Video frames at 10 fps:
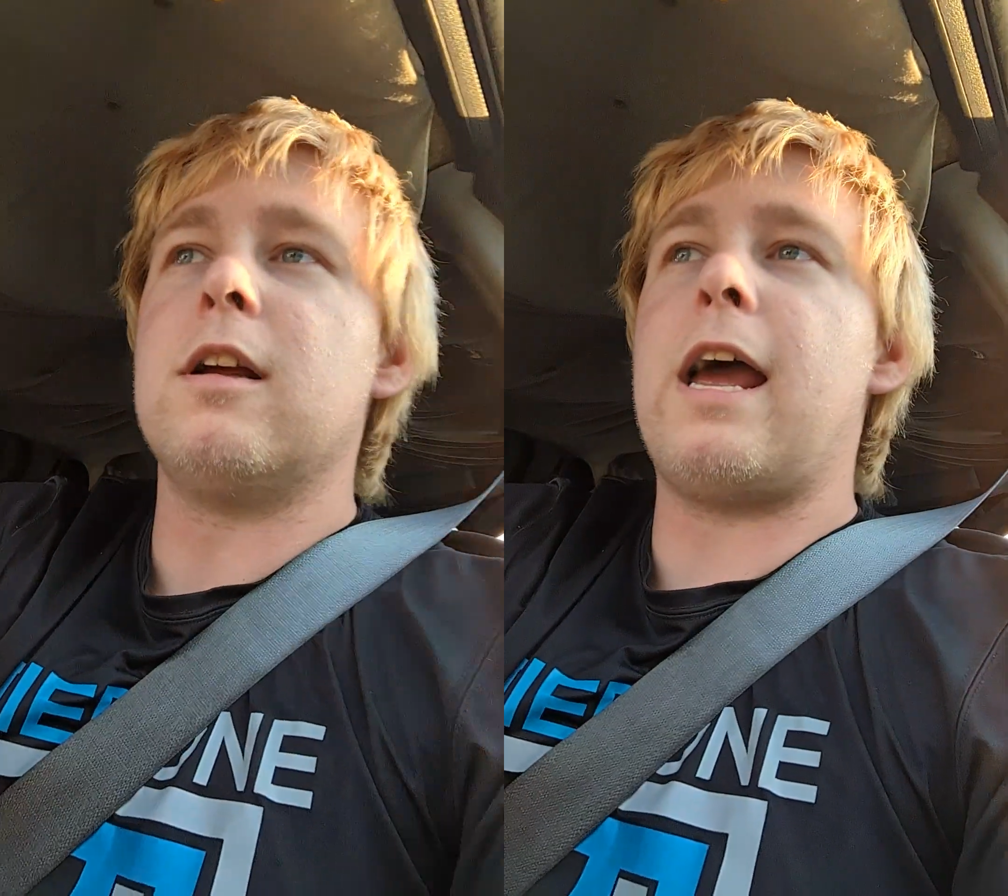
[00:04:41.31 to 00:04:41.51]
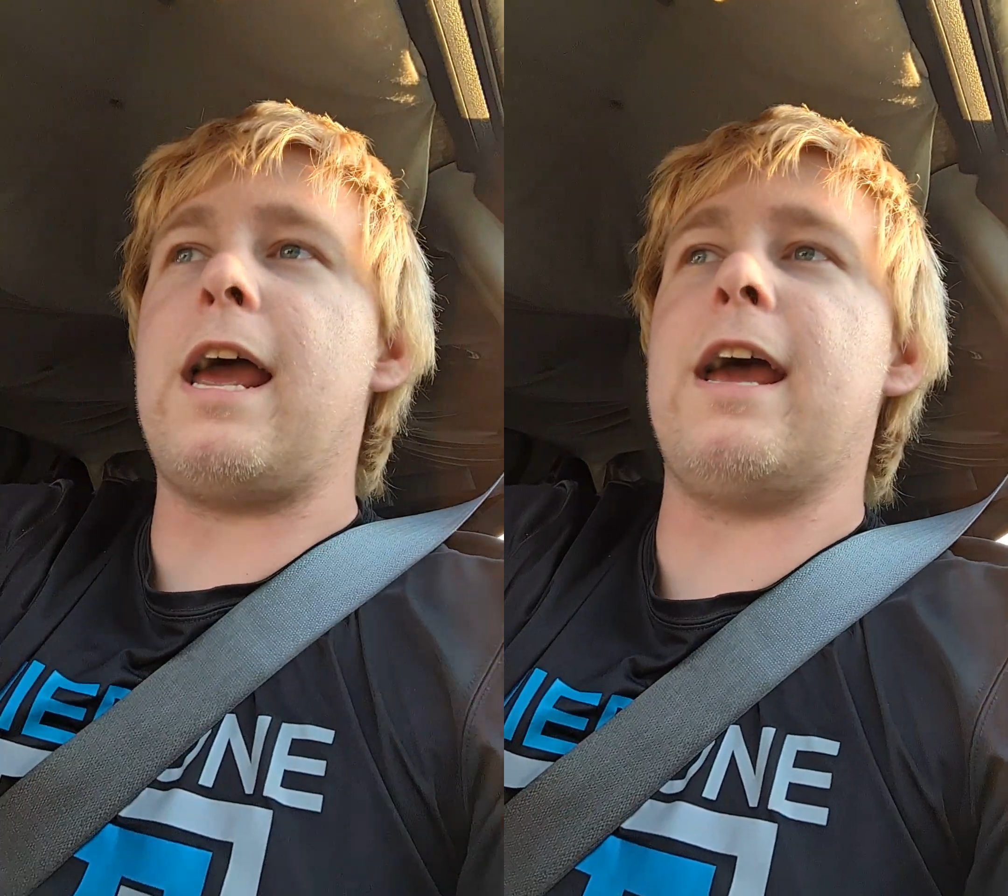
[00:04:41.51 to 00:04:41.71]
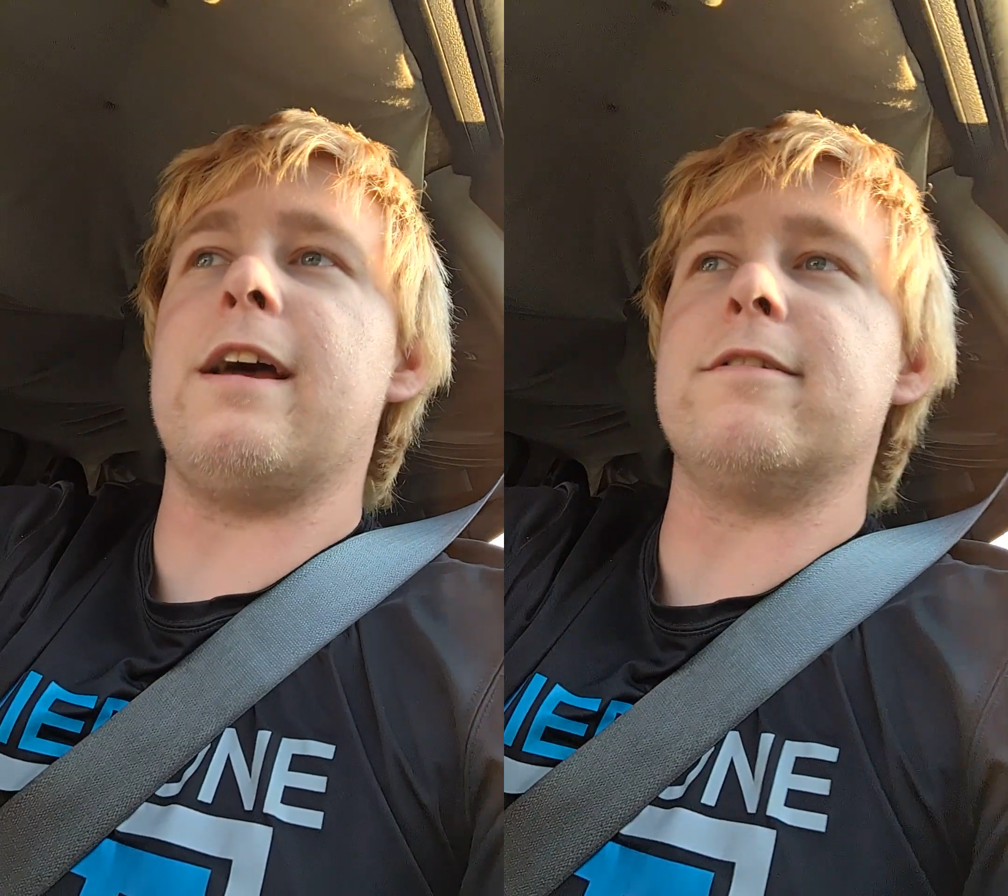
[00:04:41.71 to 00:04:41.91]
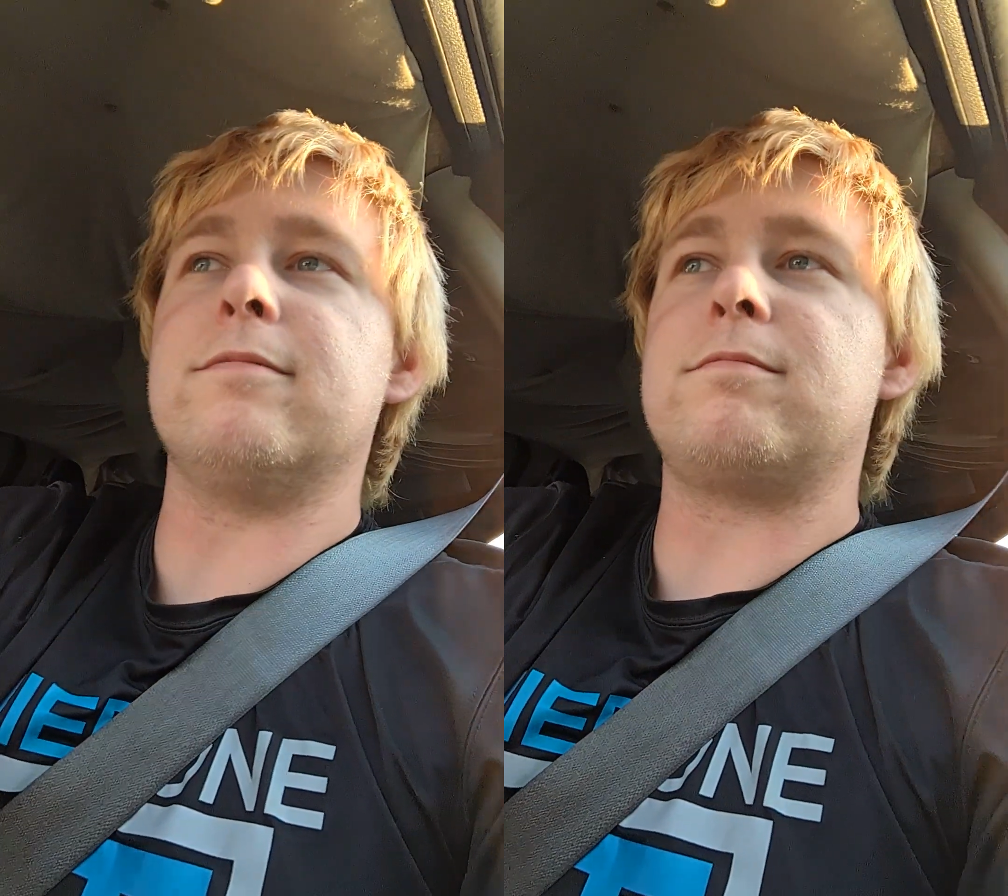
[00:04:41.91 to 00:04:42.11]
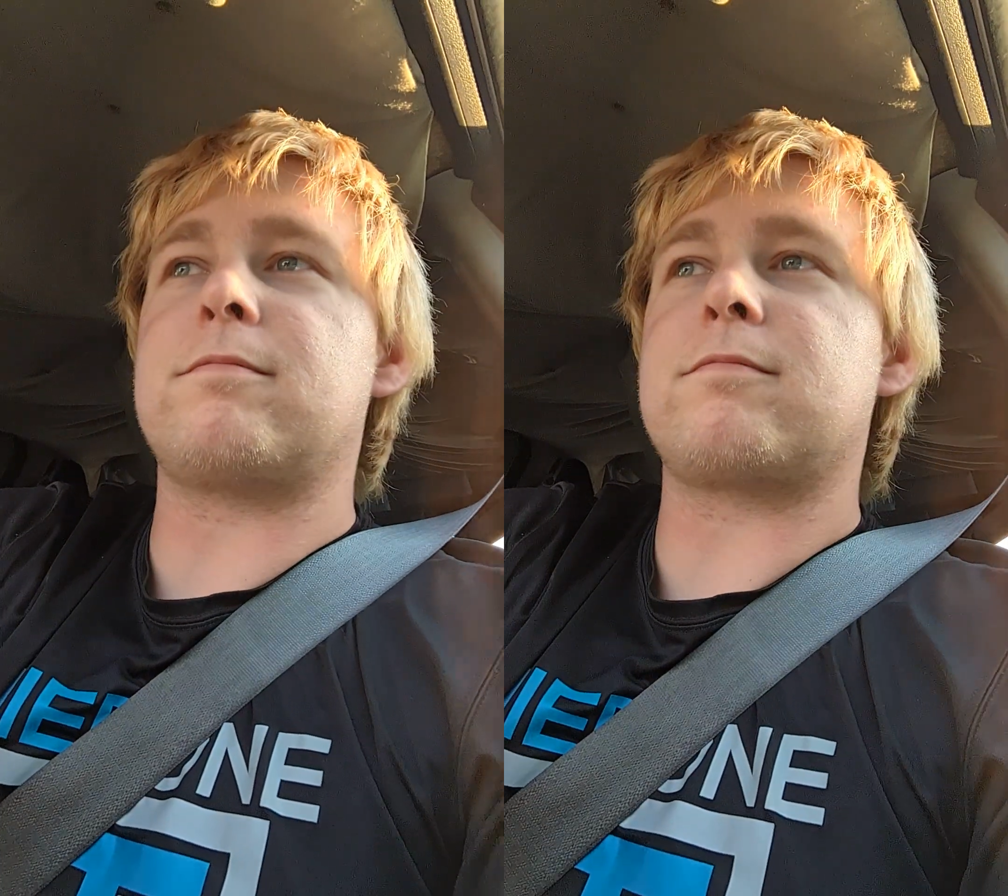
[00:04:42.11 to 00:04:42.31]

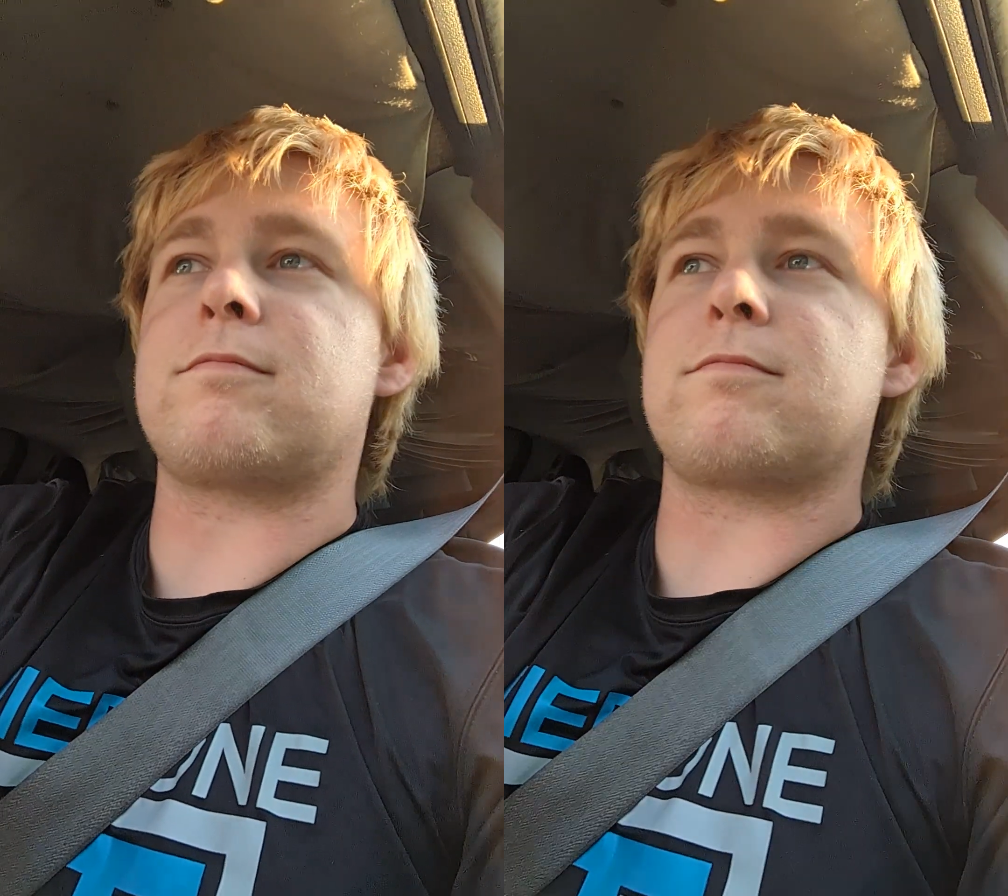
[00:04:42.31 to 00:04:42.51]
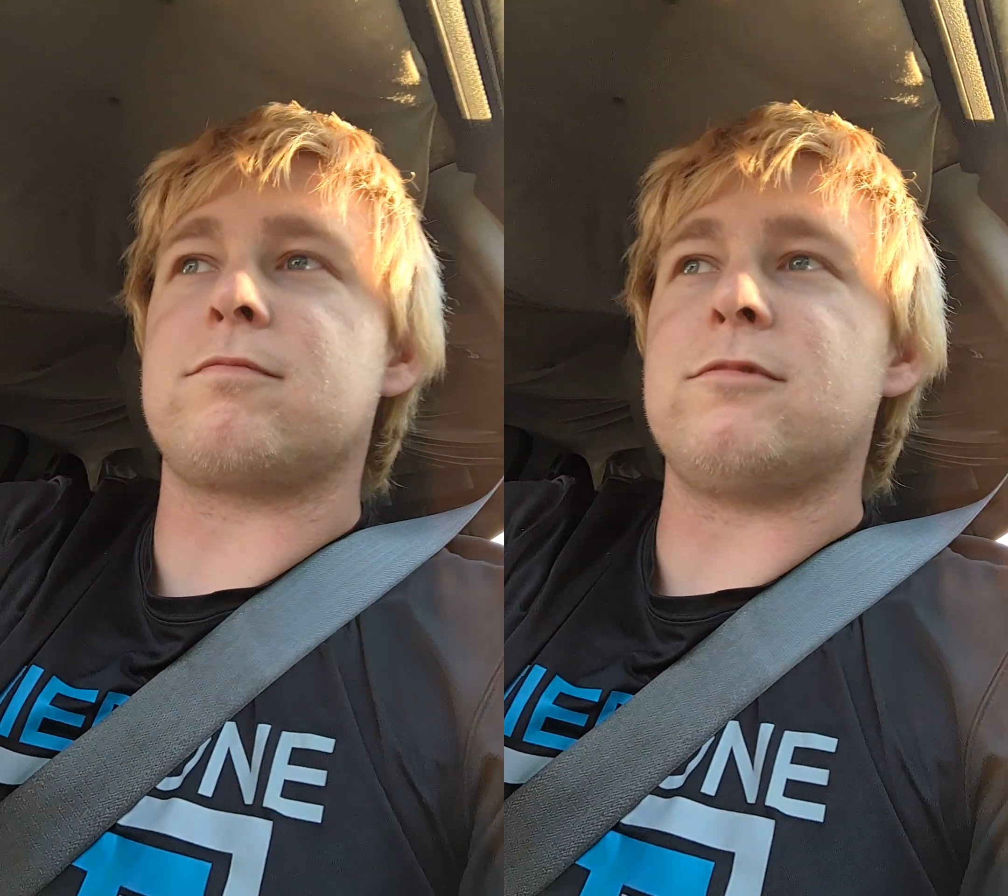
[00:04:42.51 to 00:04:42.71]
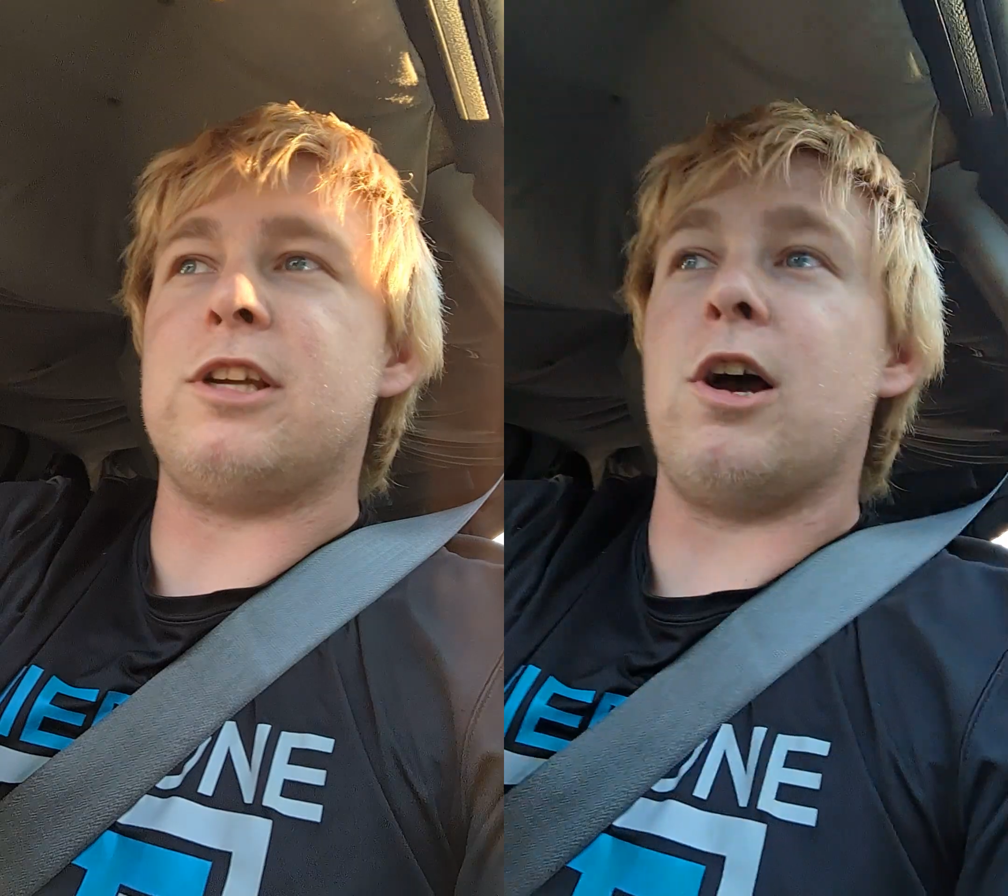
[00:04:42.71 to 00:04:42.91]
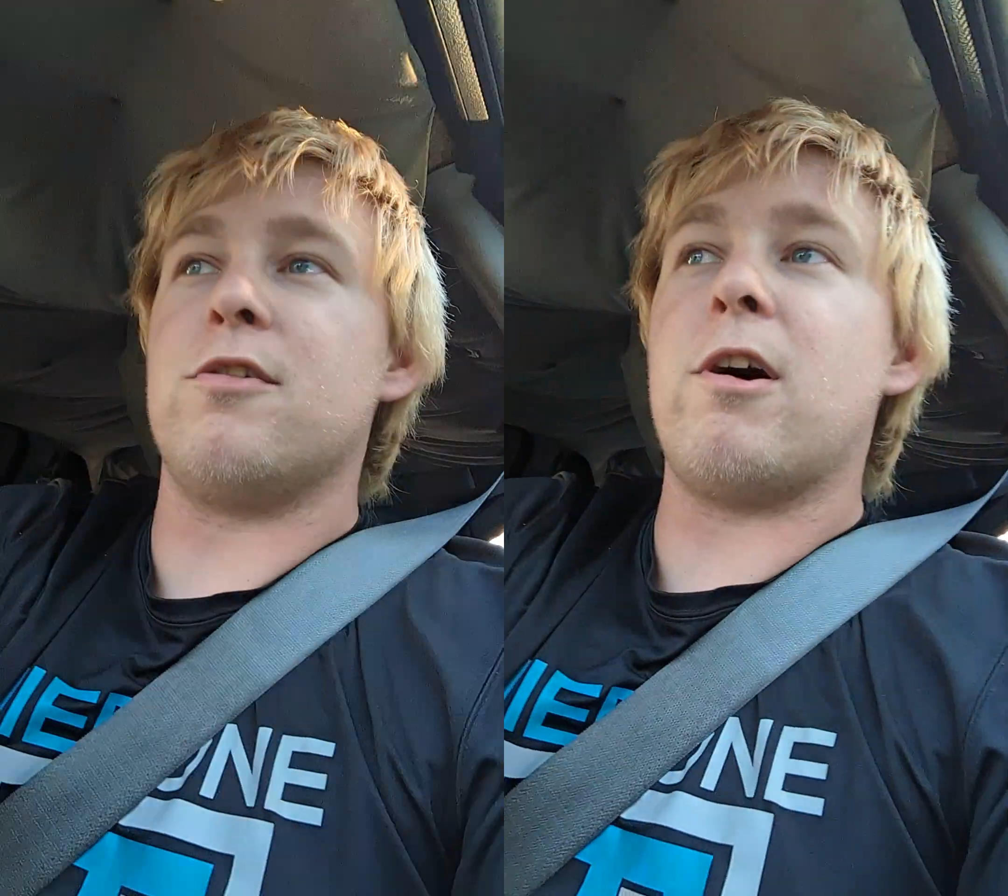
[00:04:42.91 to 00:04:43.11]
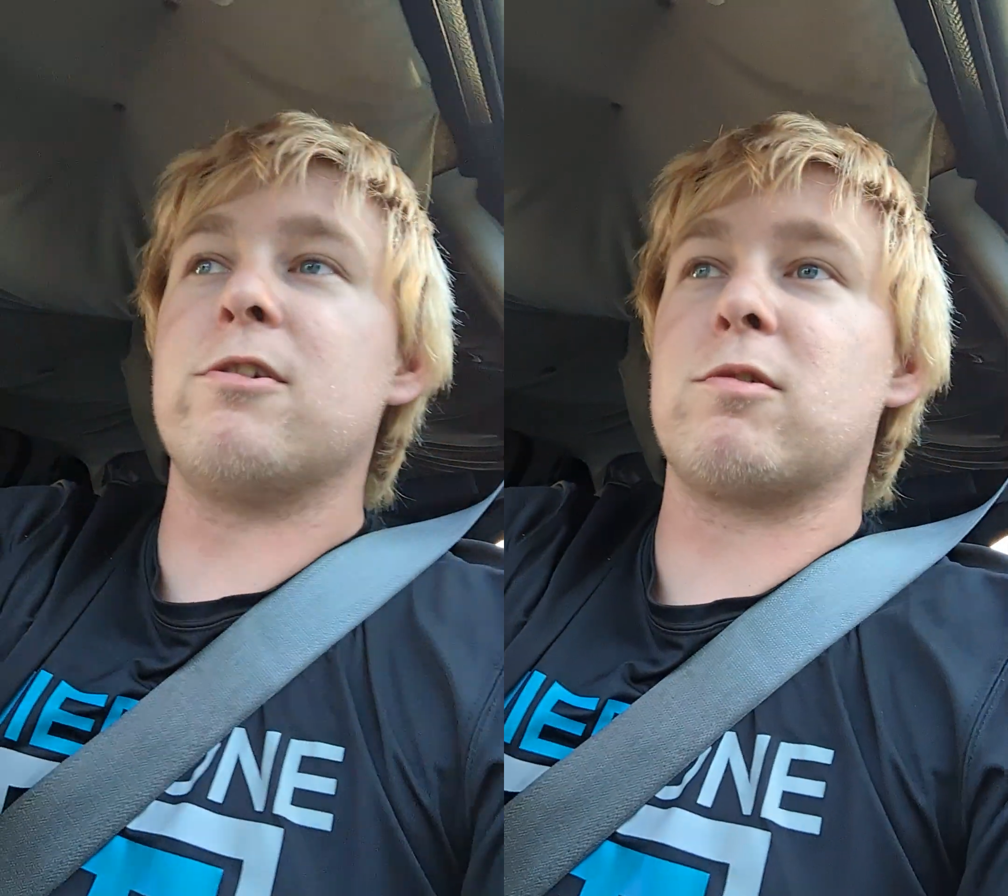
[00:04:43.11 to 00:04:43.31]
And, you know,
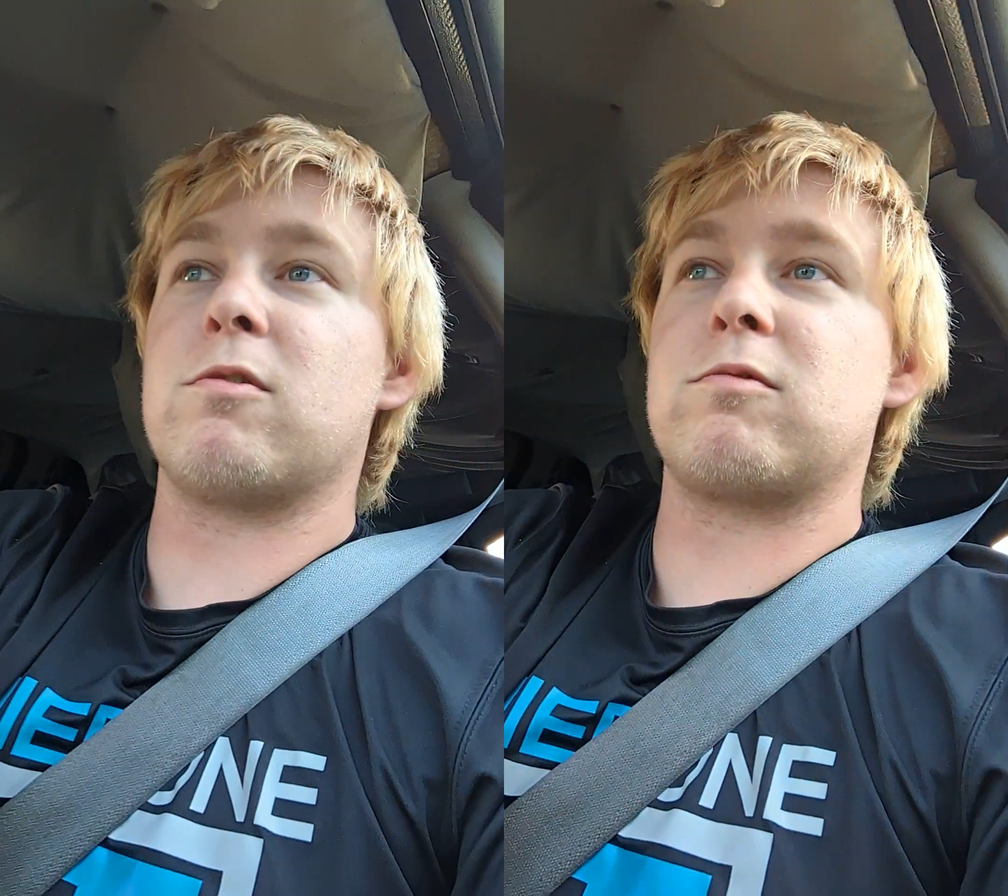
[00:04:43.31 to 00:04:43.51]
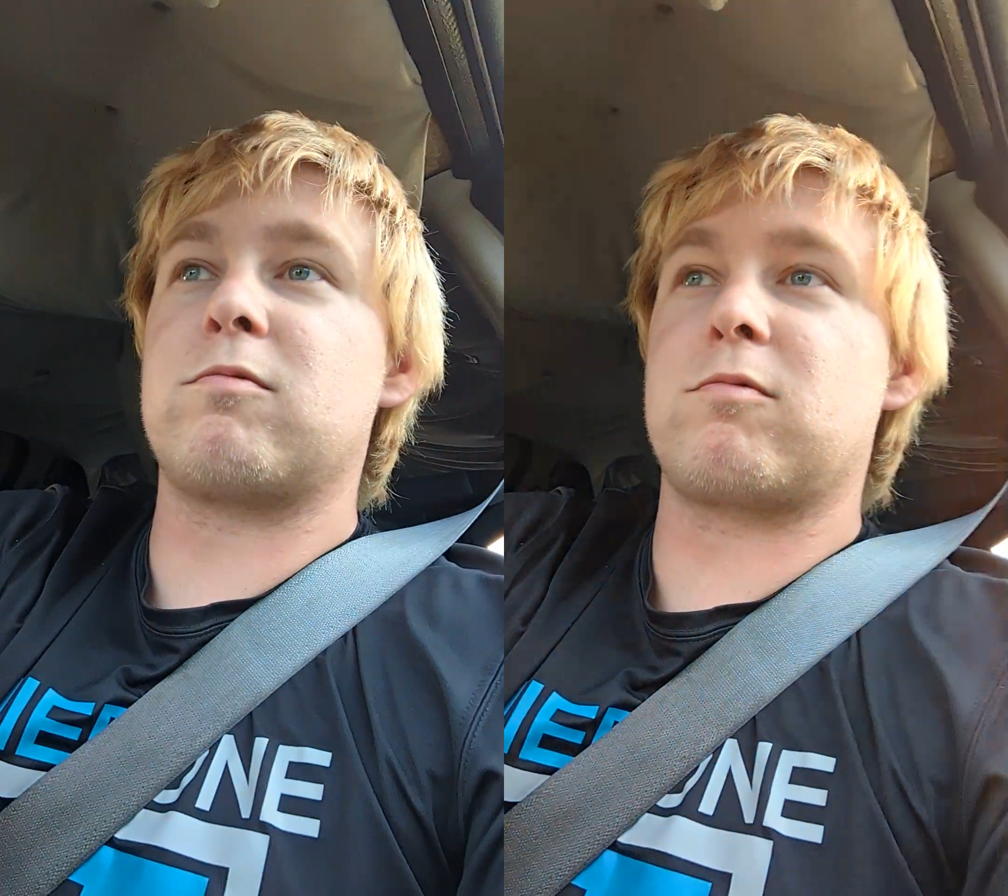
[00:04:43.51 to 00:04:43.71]
those were